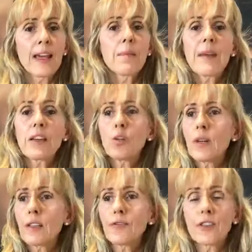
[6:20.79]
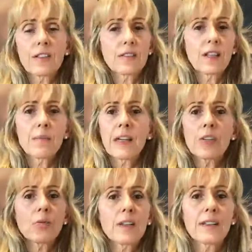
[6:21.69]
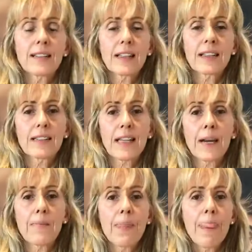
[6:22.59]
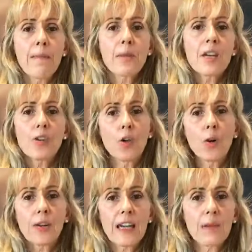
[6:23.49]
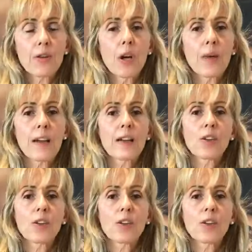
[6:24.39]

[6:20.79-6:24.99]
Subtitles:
May not work the first time, may not work the second time, but you know what, keep going.